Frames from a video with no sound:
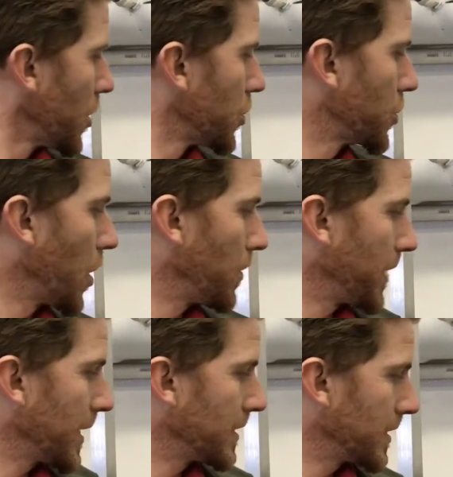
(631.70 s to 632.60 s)
So
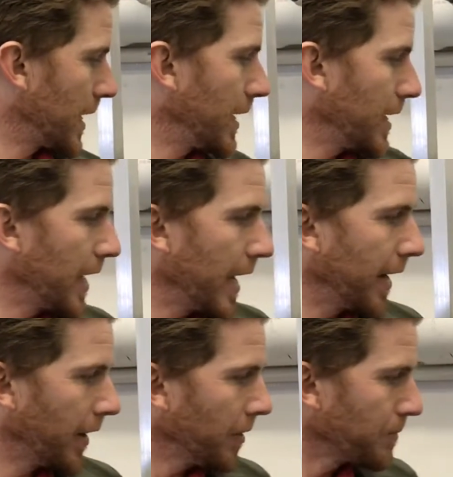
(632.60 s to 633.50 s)
they sit in
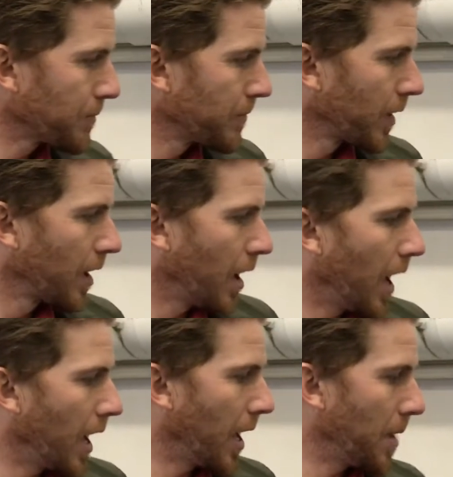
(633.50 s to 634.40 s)
here.
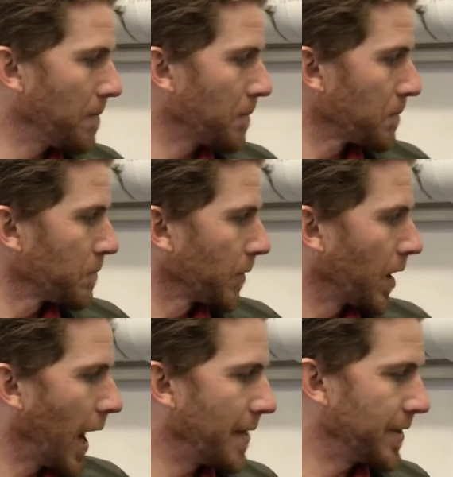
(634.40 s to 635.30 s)

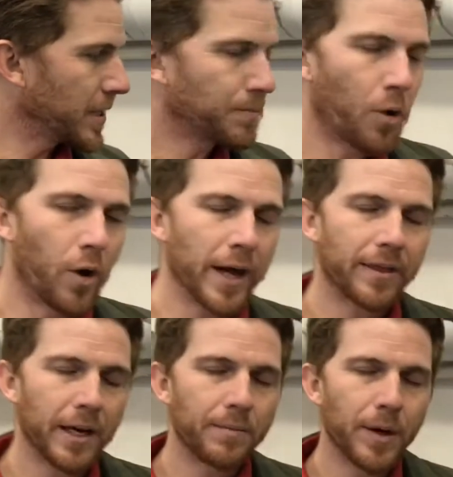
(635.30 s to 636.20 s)
At this
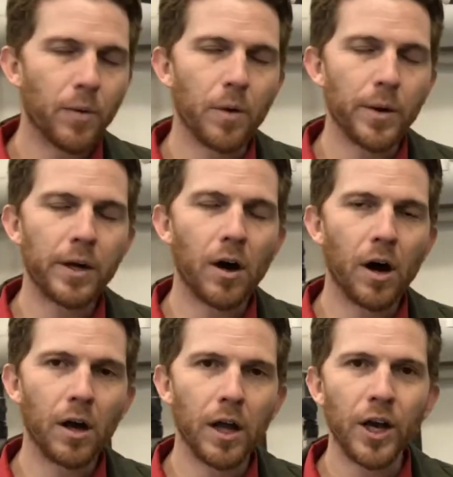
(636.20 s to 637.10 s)
point, they'd be what we
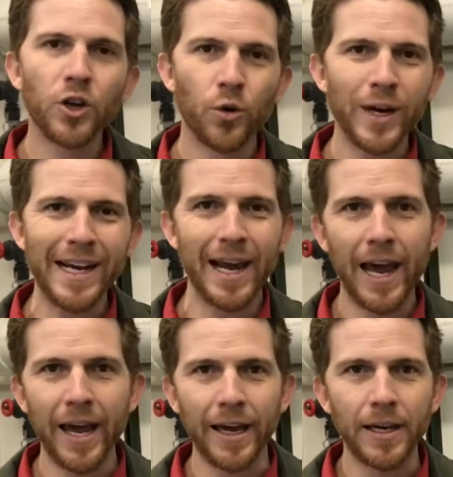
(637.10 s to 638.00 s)
call a green
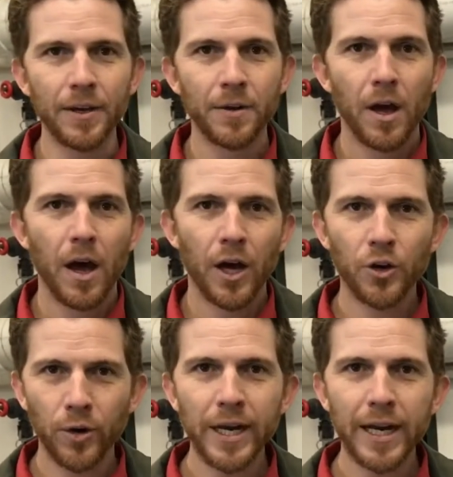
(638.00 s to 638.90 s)
egg. A
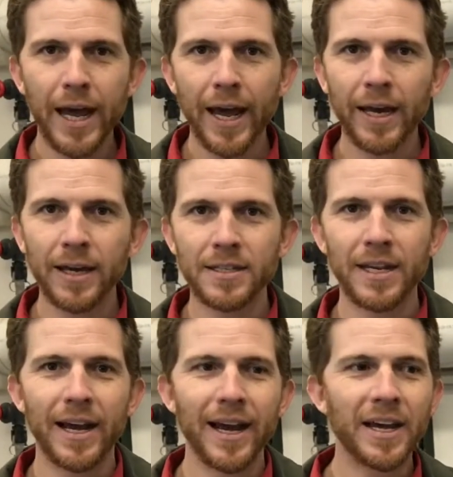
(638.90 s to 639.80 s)
green egg is
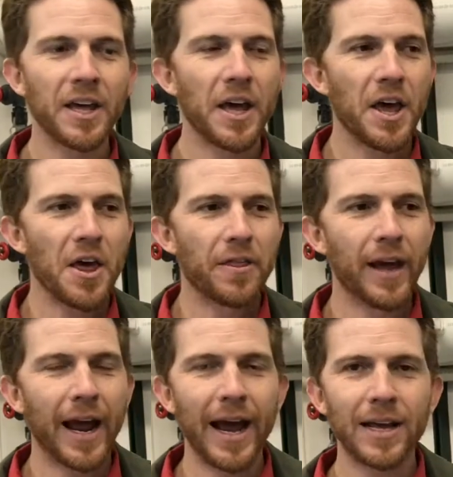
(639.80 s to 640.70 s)
an egg
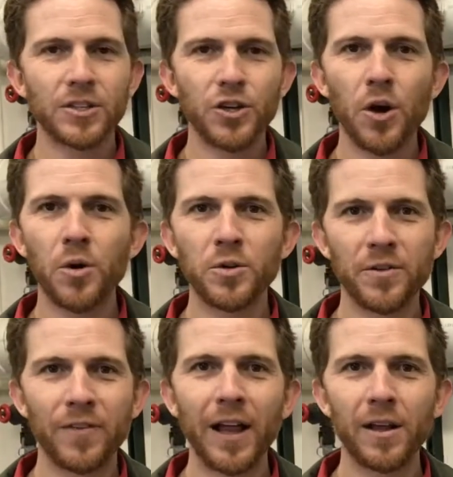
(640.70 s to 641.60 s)
that has no
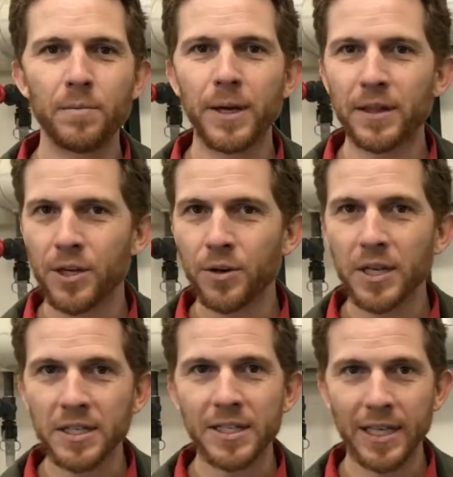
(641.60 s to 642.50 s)
development that you
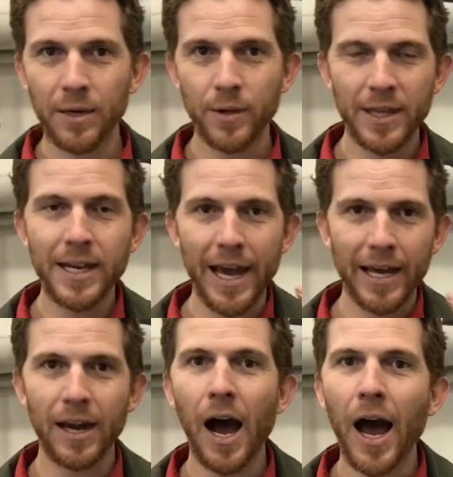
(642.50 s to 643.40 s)
can see with the
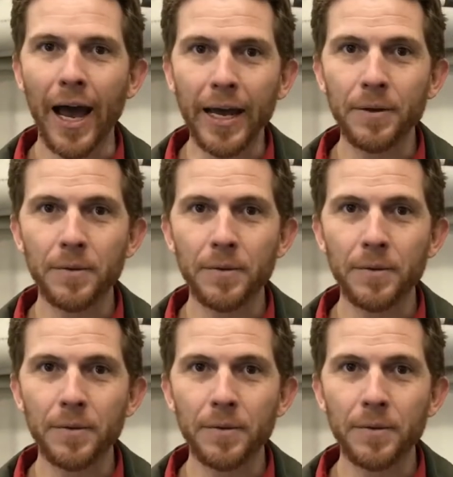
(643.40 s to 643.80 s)
naked eye.